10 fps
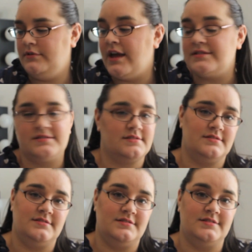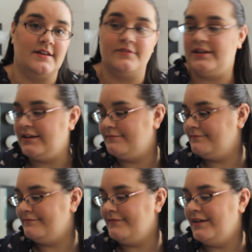Yes, definitely.
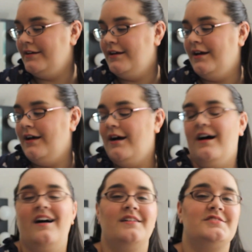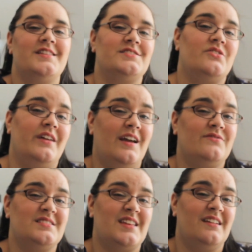Uh, so that's all I
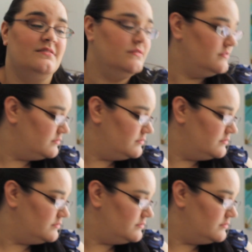have to say.